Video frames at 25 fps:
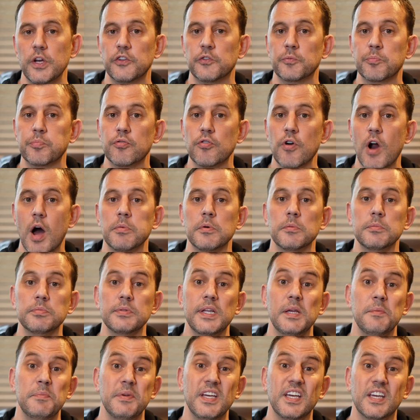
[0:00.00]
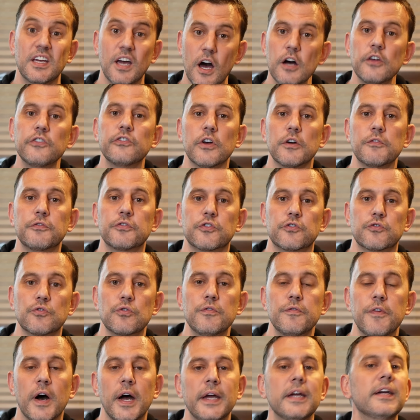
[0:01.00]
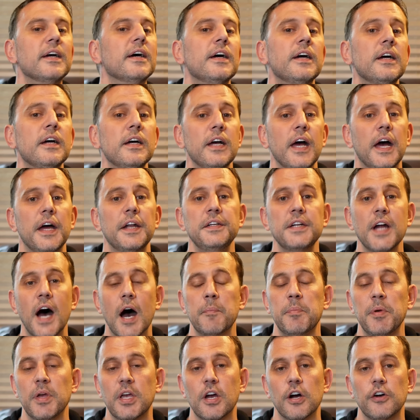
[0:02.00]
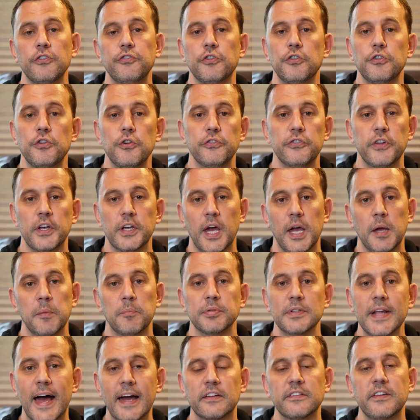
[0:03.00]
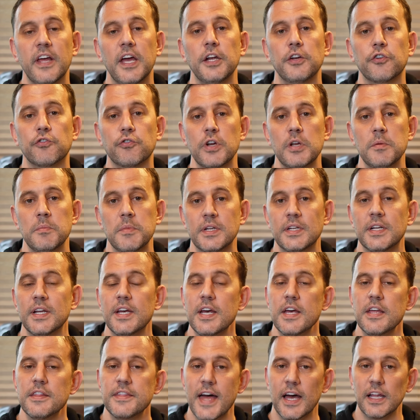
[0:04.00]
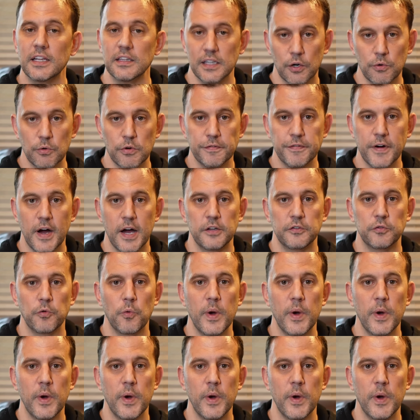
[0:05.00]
is probably because of struvite and not because you're using a black tank treatment that liquefies